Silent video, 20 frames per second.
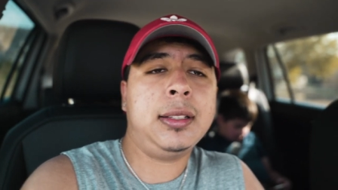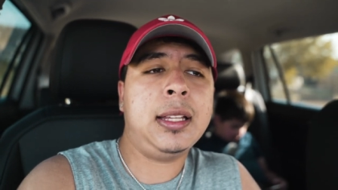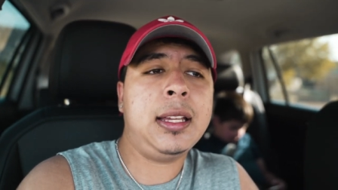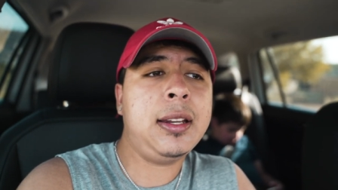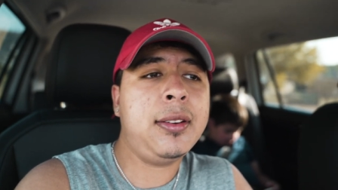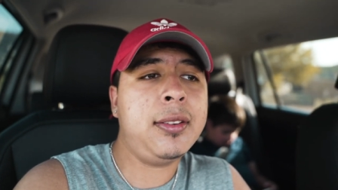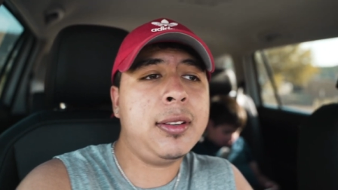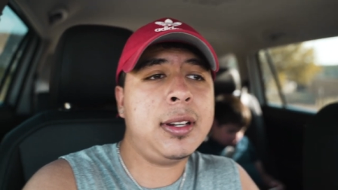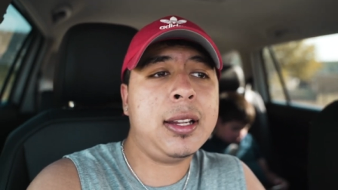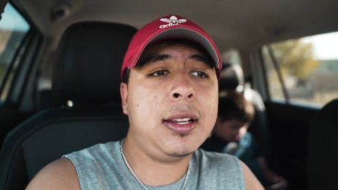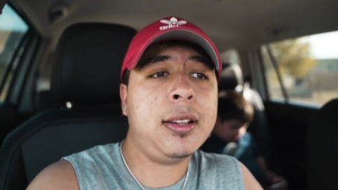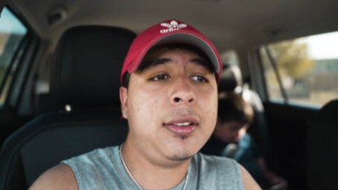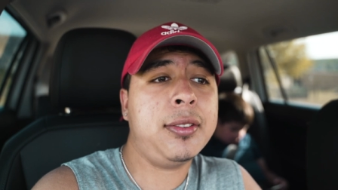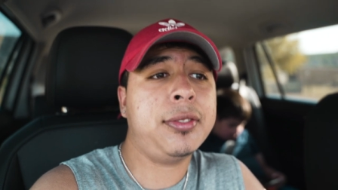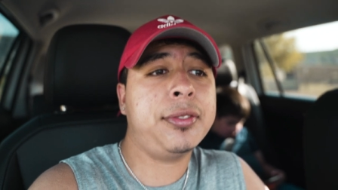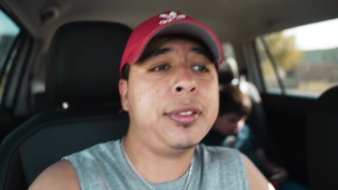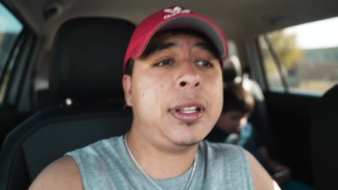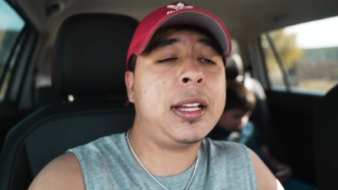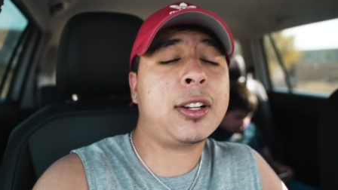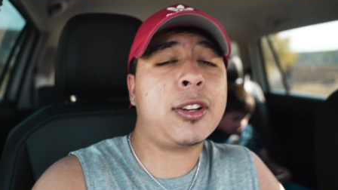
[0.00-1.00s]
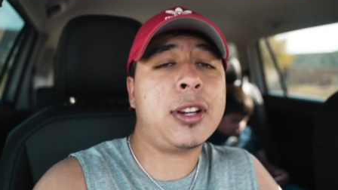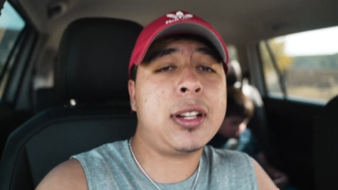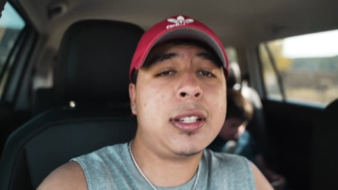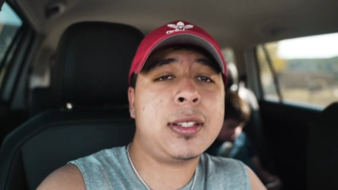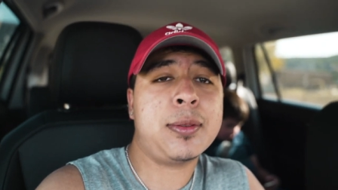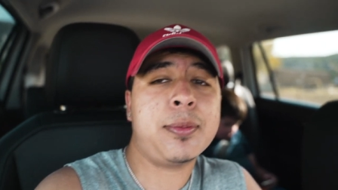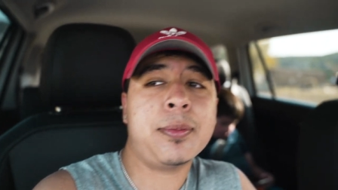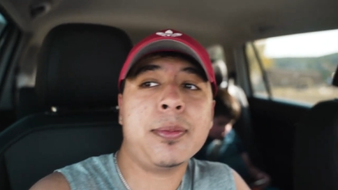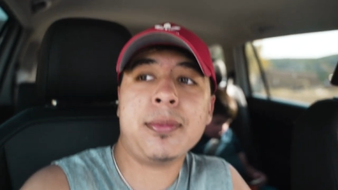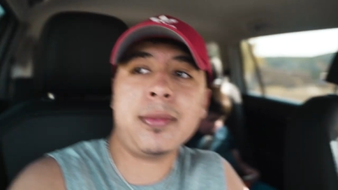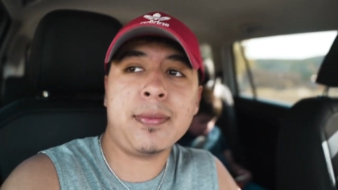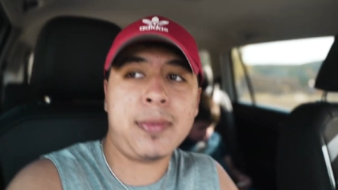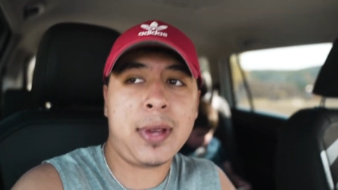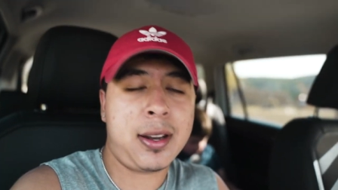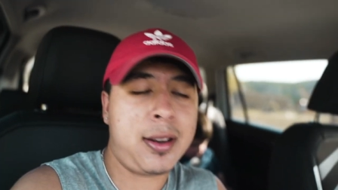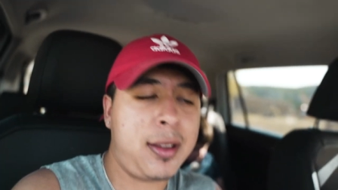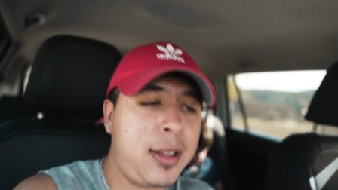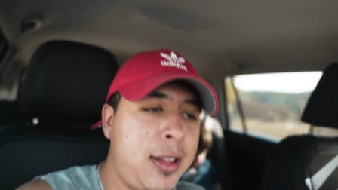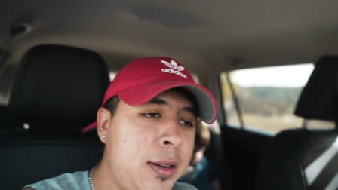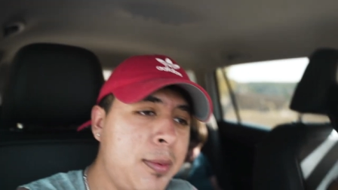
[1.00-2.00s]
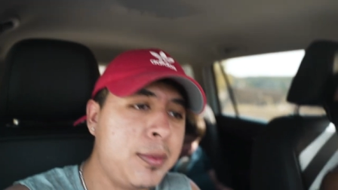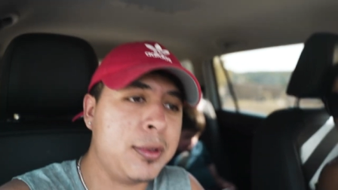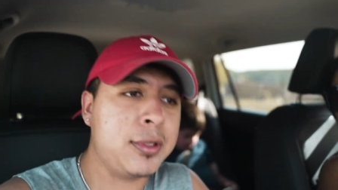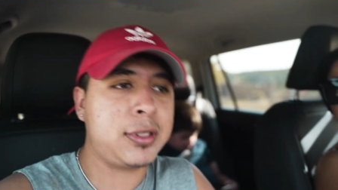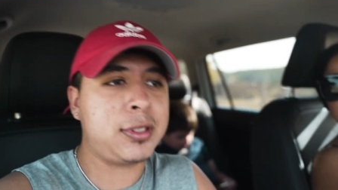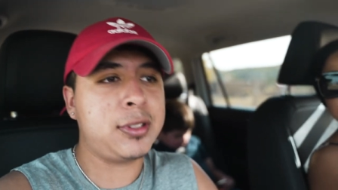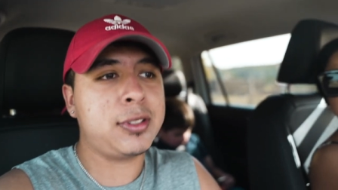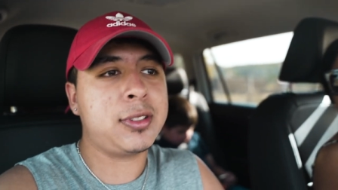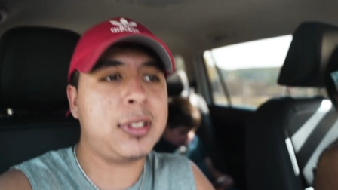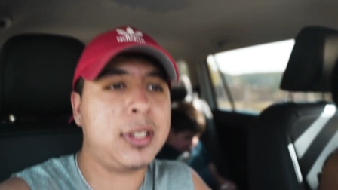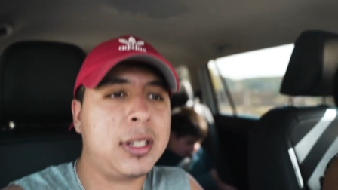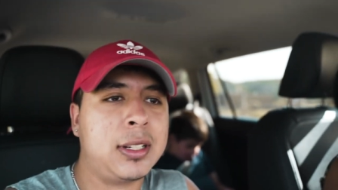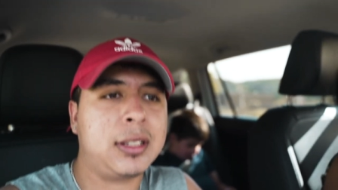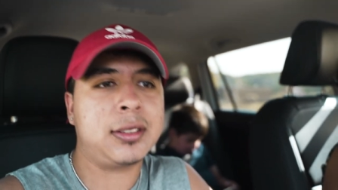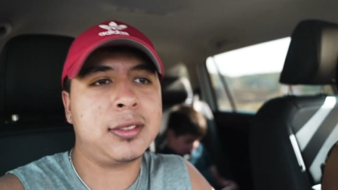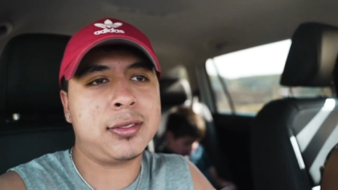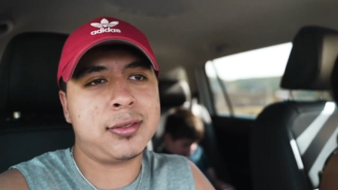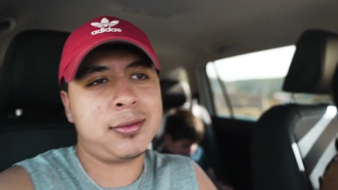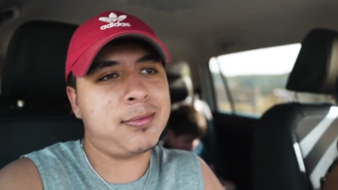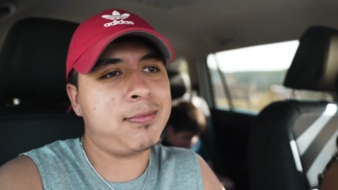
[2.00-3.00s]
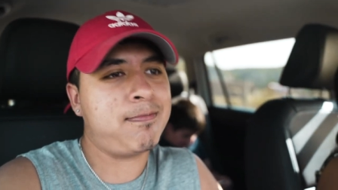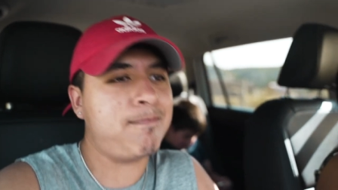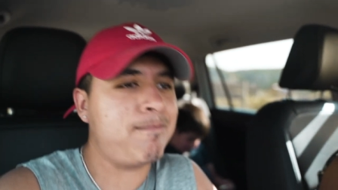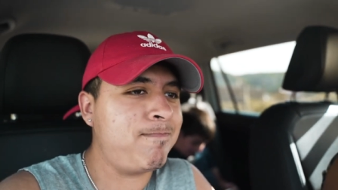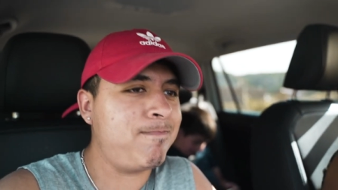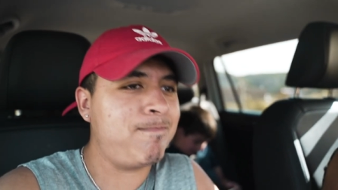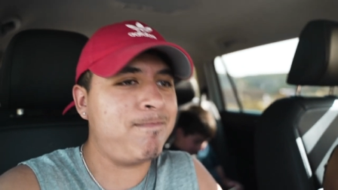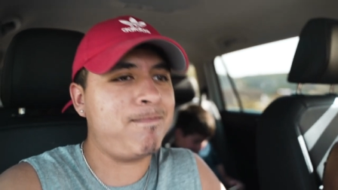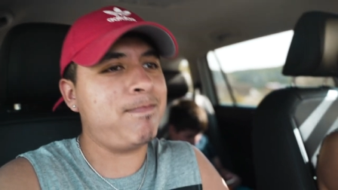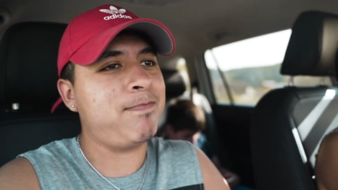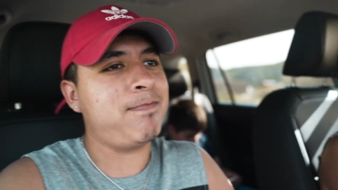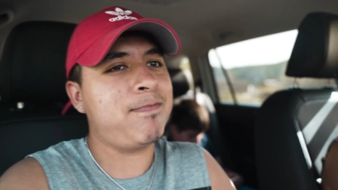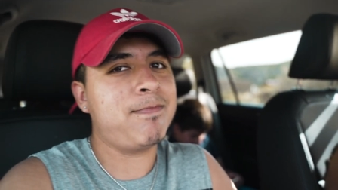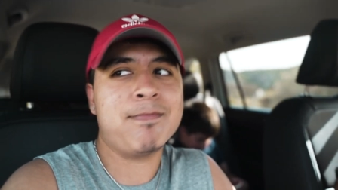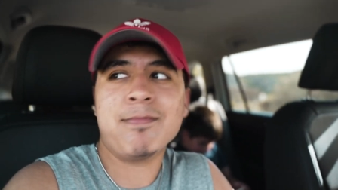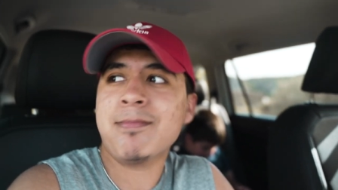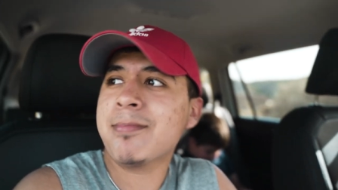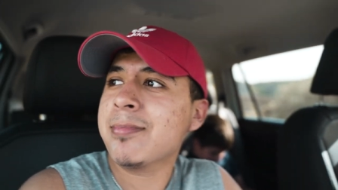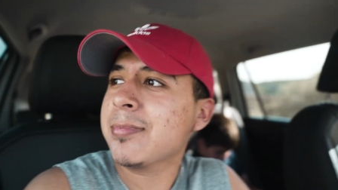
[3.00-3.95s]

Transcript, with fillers: they didn't even have that crazy amount of animals. There's like look, there's a cow.